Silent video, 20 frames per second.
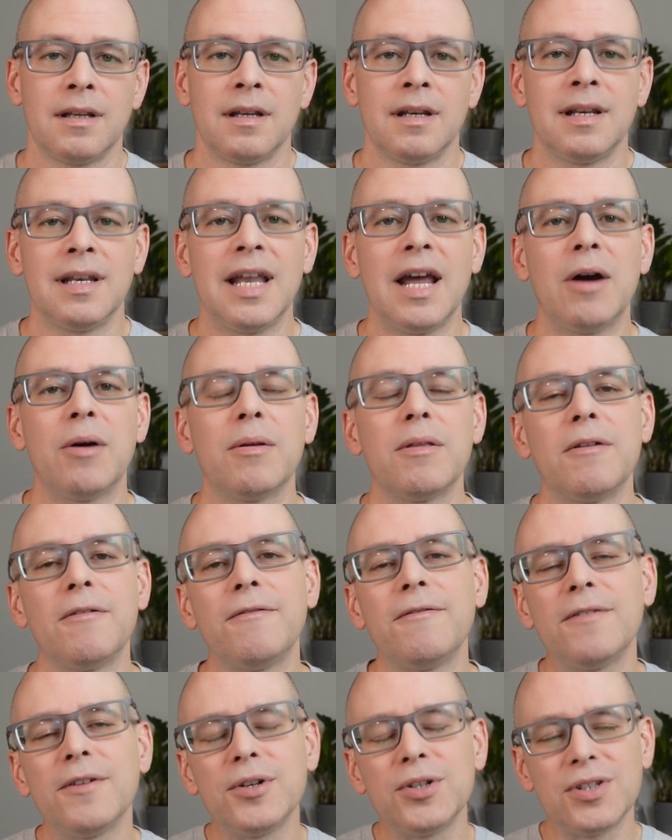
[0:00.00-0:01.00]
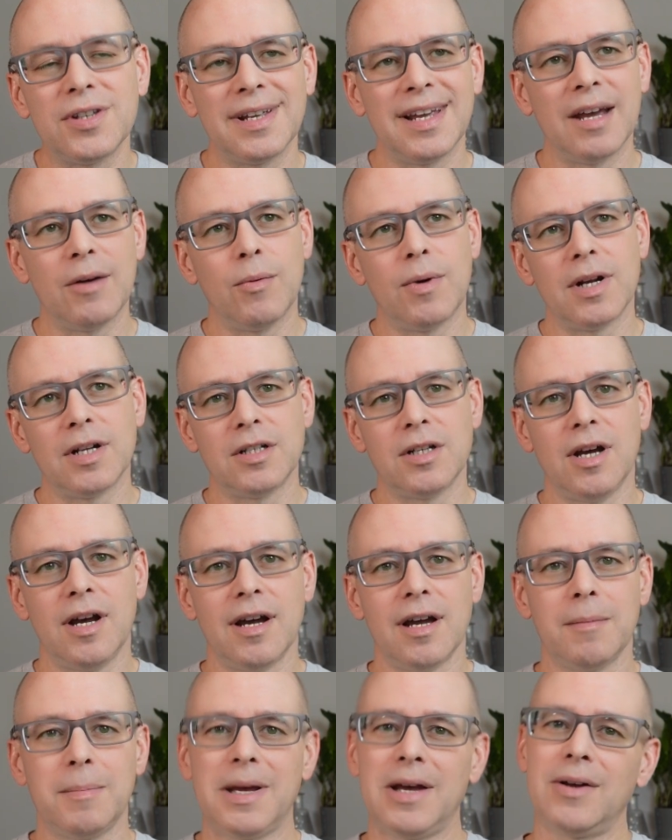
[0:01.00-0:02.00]
Now, the first thing I want to
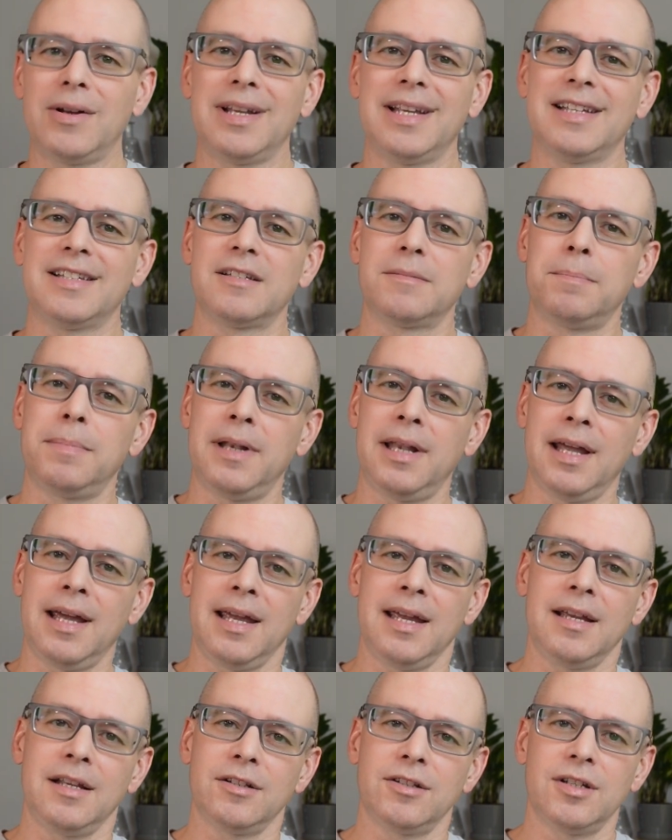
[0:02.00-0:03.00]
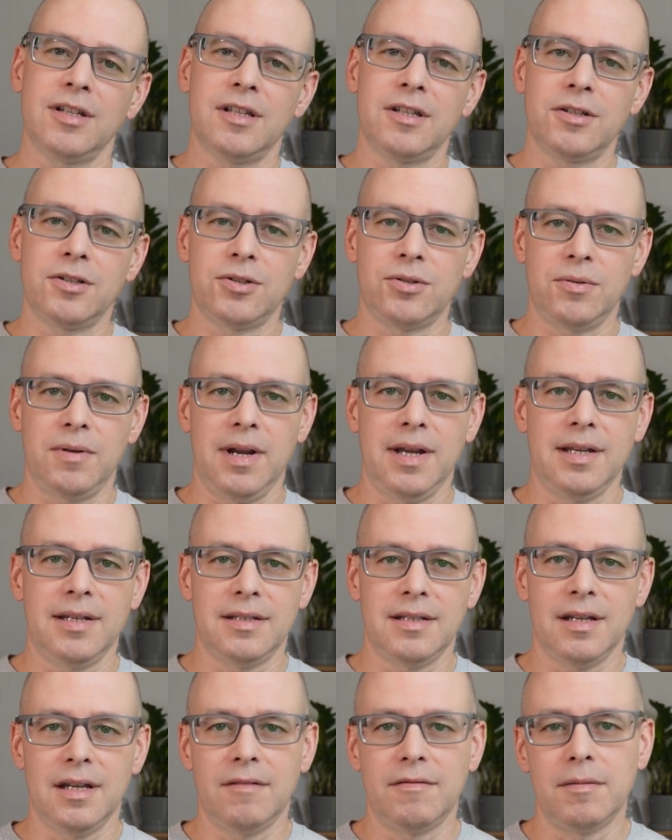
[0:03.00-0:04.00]
talk about is playing to the
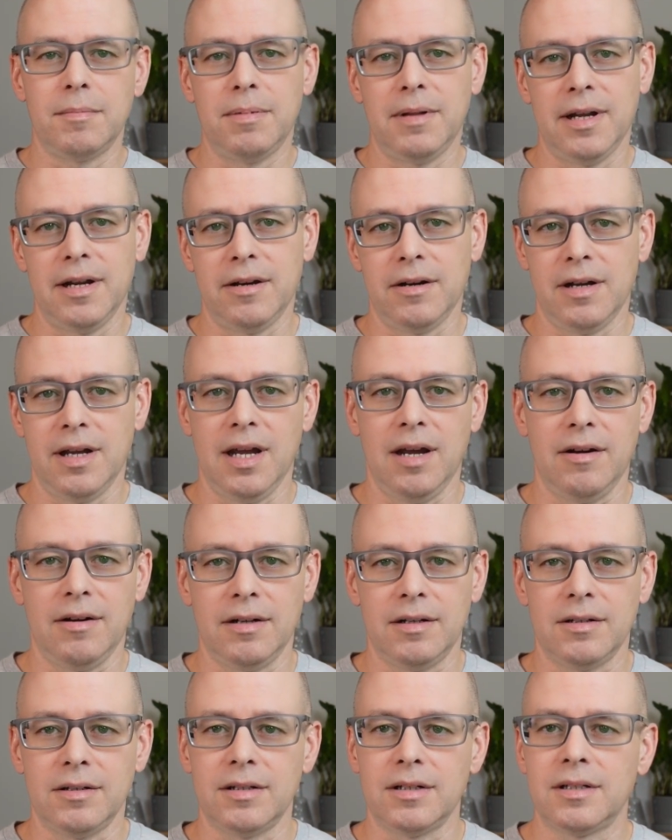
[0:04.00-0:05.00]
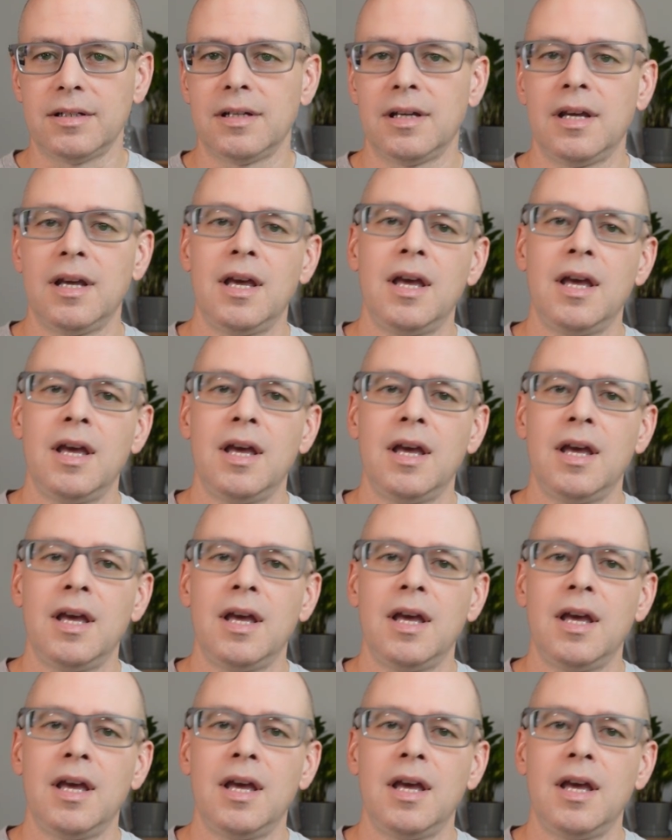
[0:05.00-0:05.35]
strengths of the player characters.